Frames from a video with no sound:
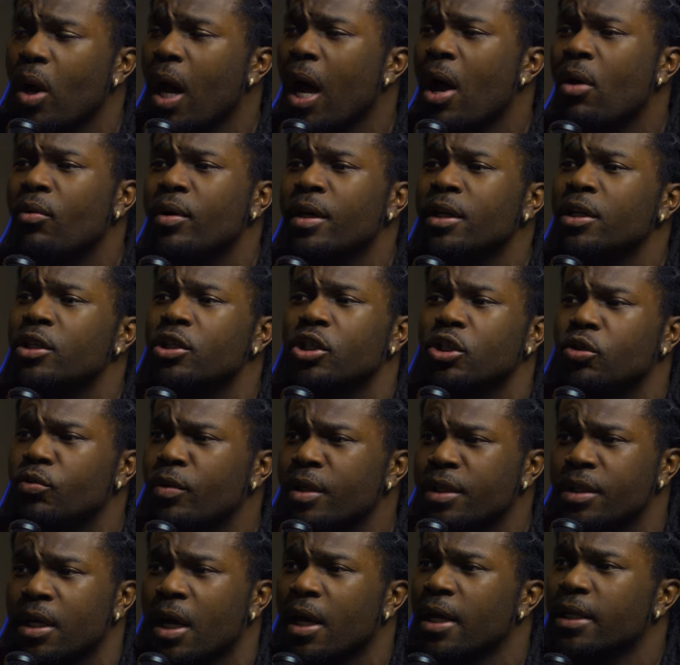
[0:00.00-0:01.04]
how can the
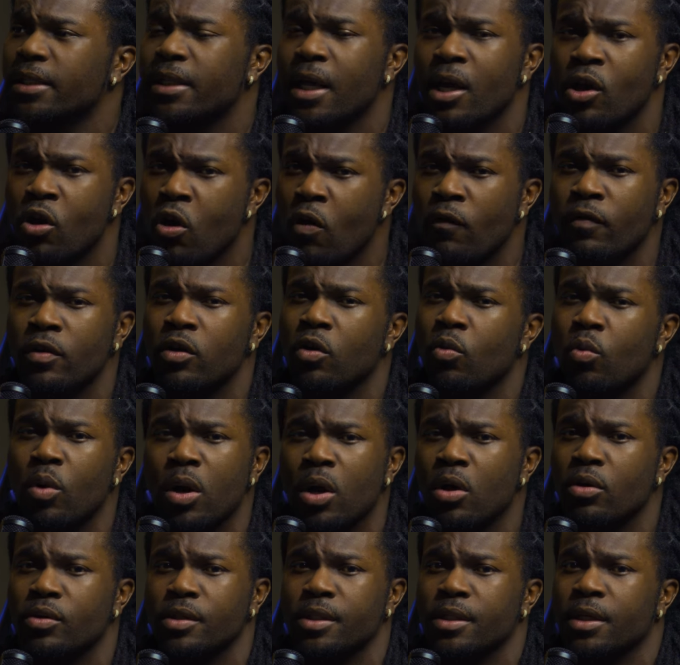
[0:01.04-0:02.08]
streets take over the
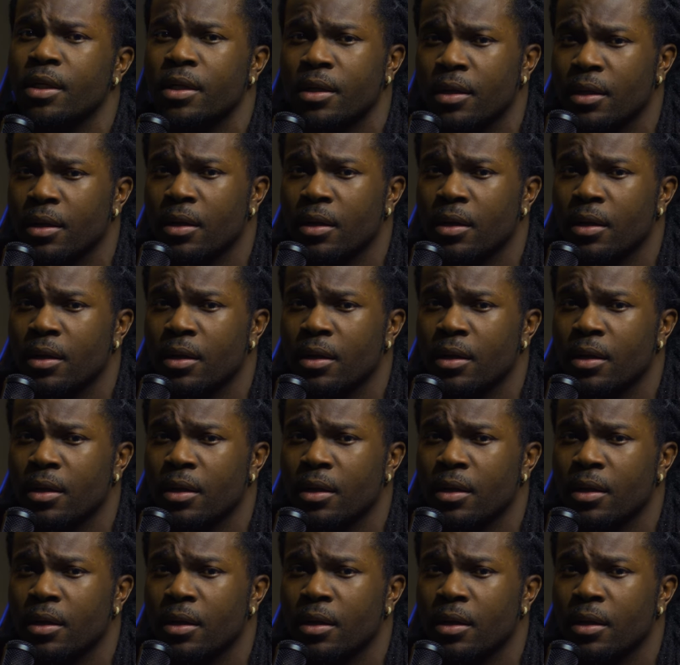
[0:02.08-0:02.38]
world, son.